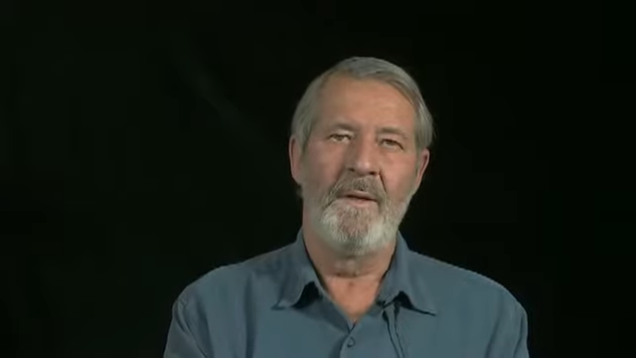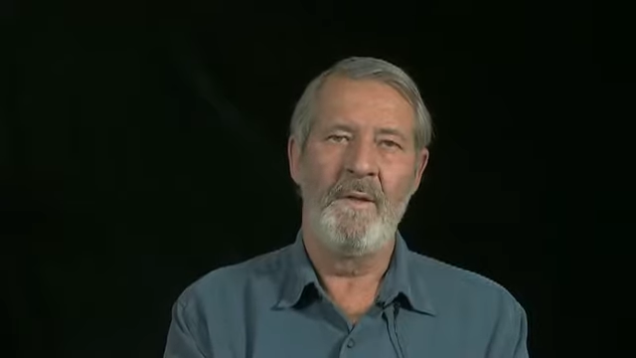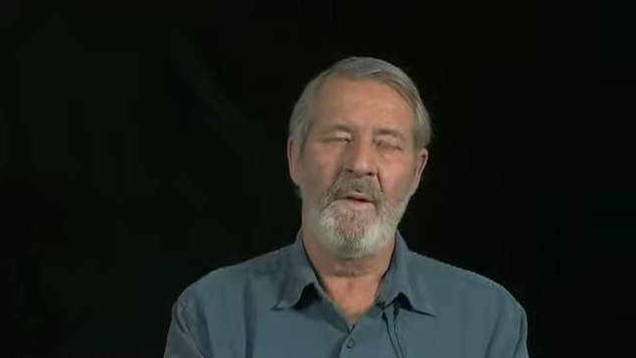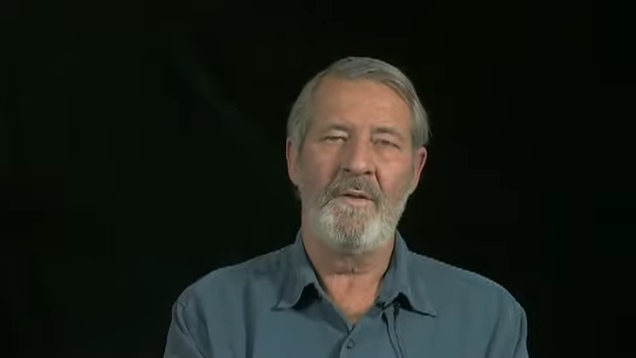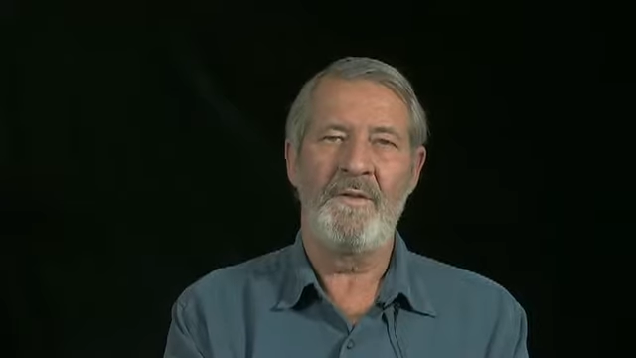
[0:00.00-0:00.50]

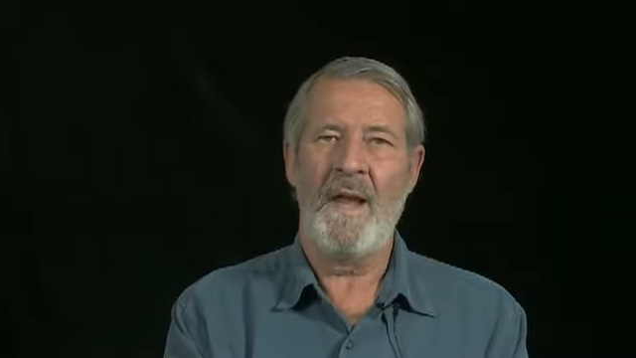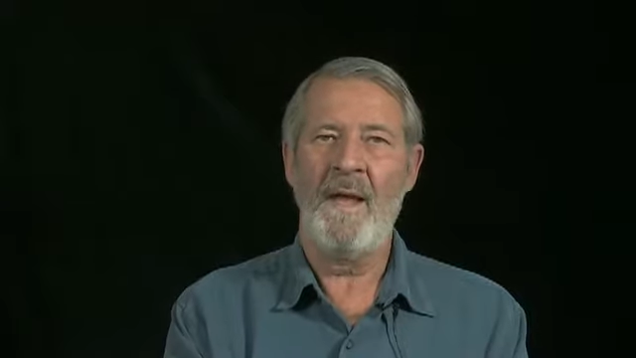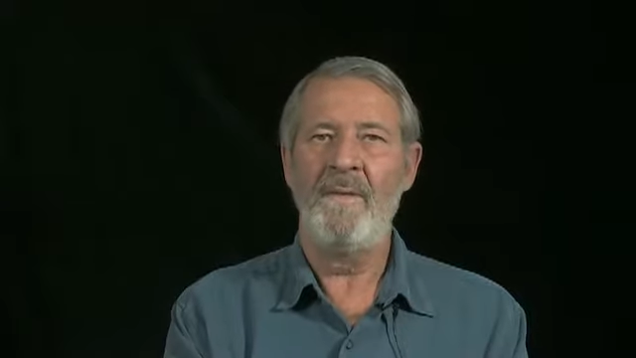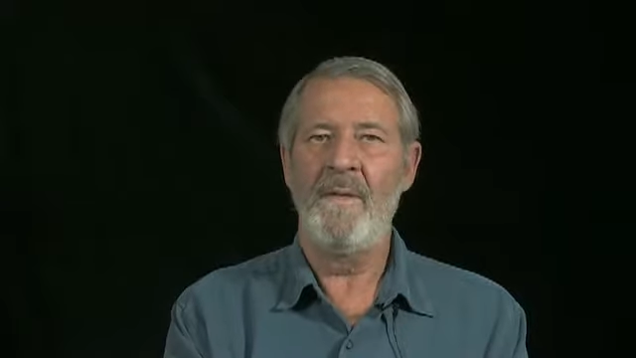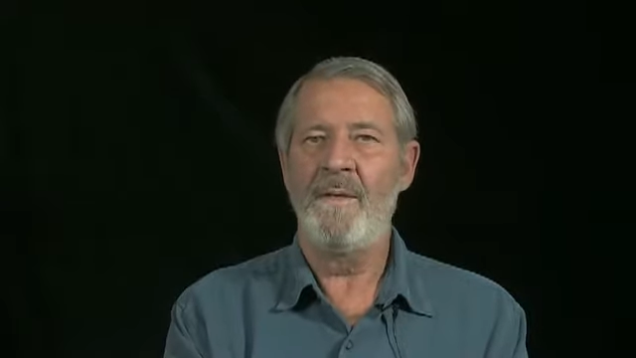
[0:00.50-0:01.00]
Do you
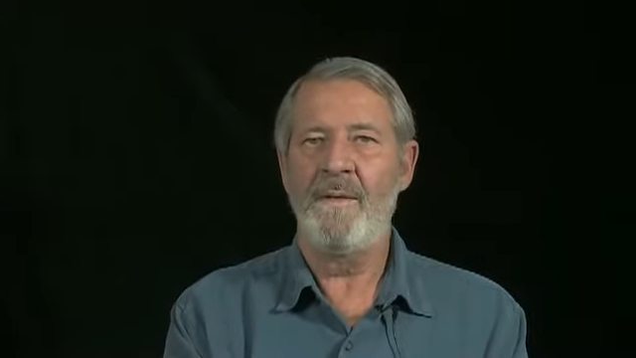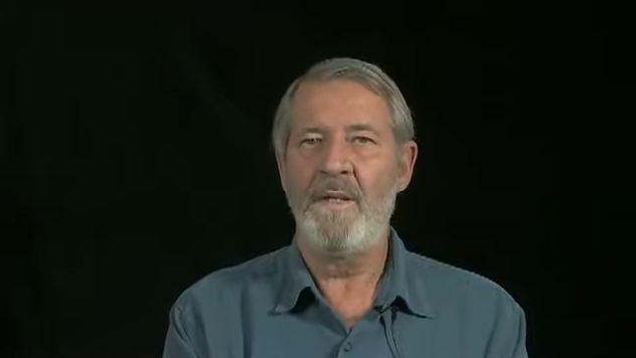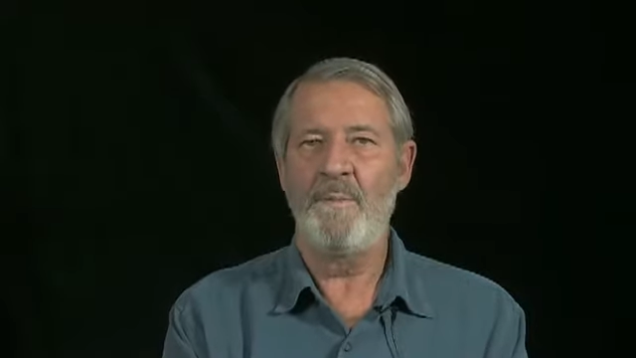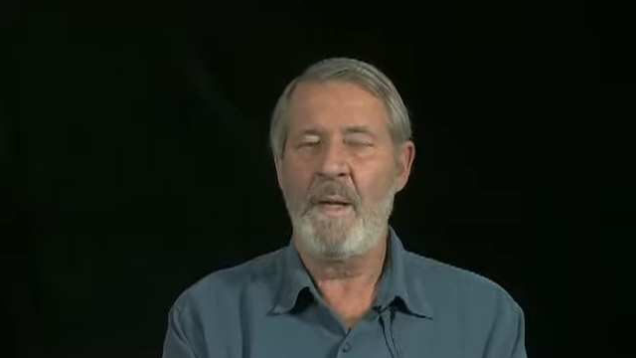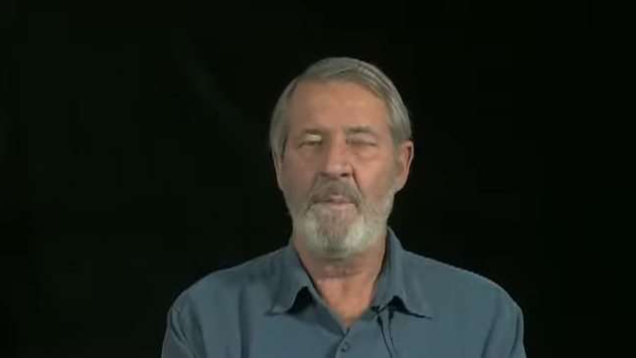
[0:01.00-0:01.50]
understand that
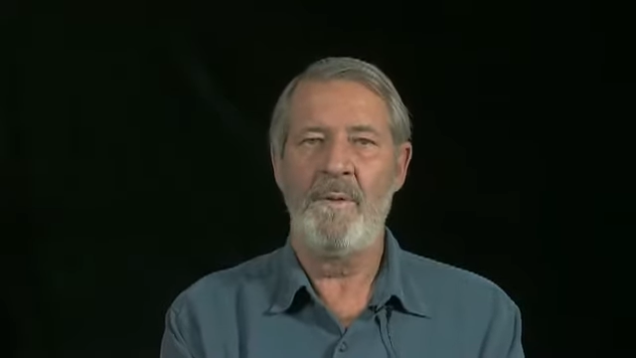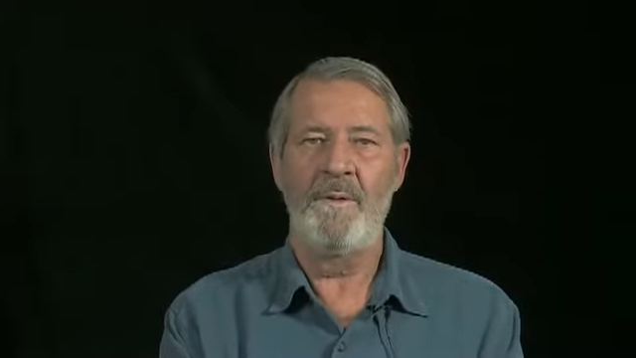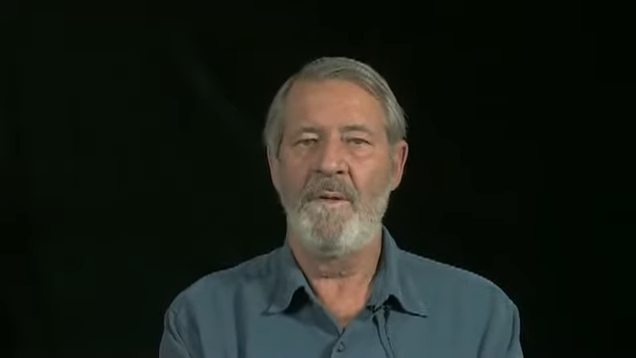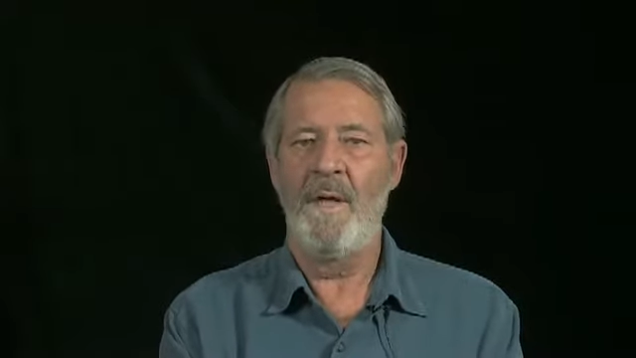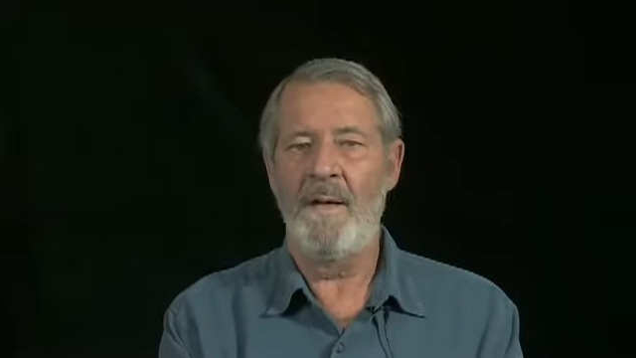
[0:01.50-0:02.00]
these people
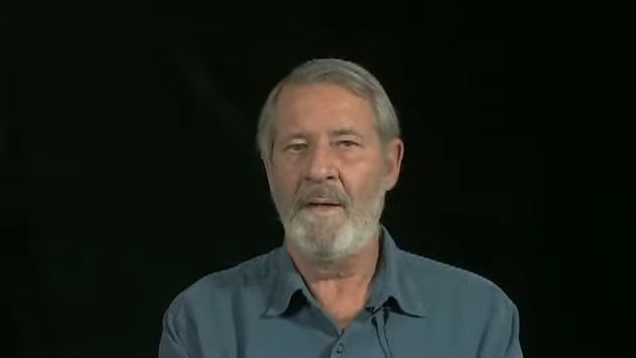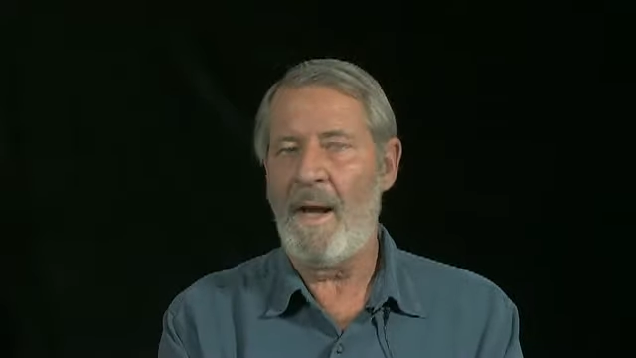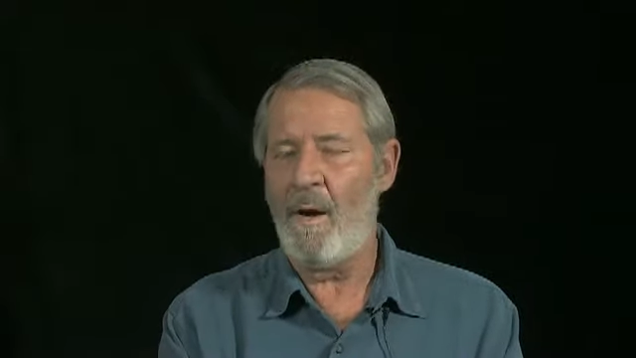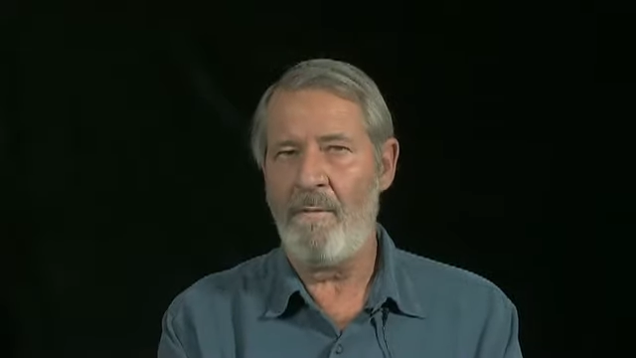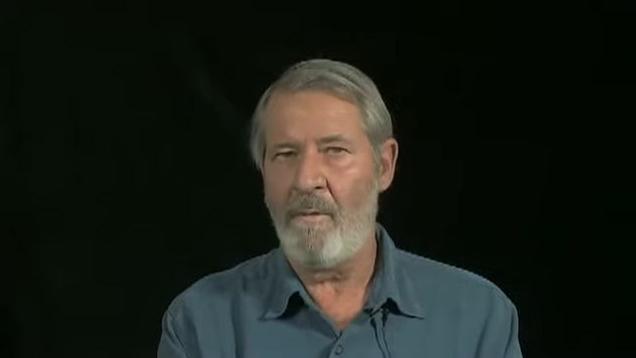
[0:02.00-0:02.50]
do not
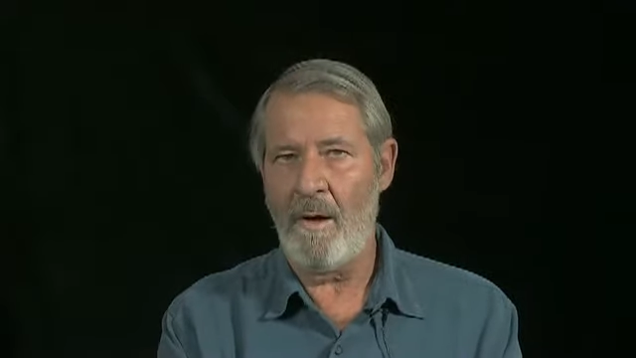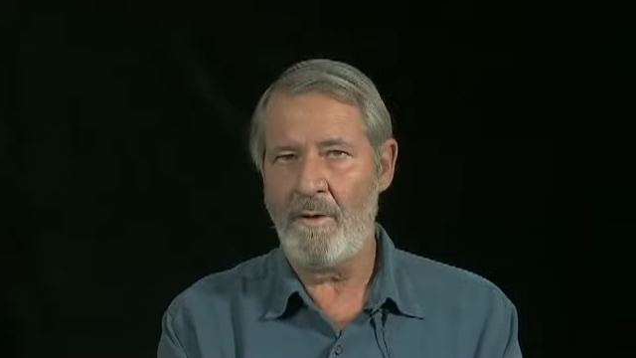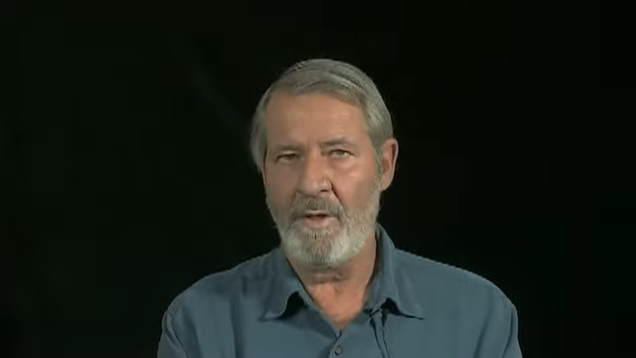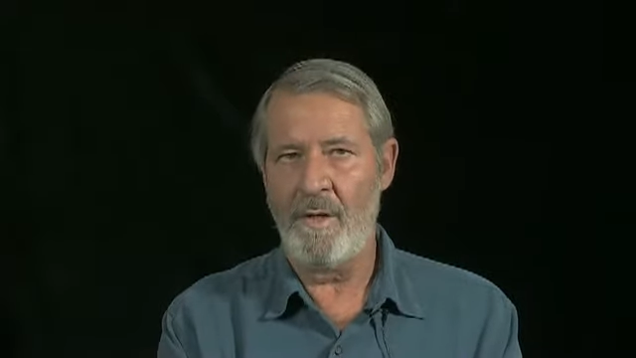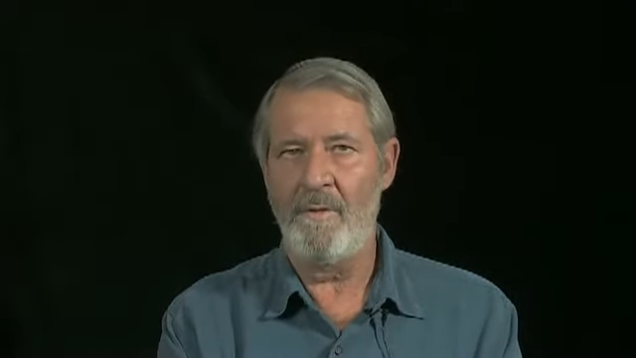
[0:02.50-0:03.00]
care for
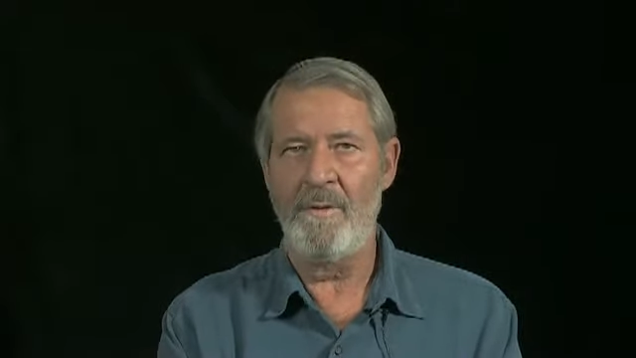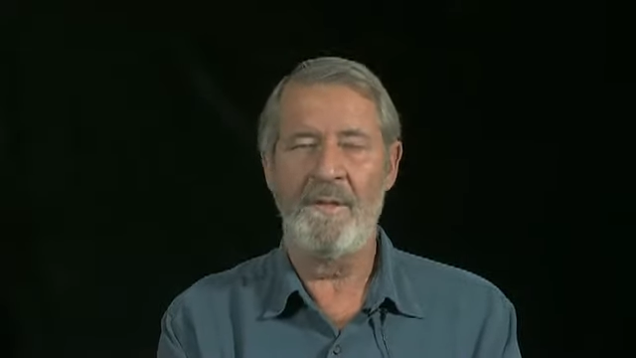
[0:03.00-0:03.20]
our children,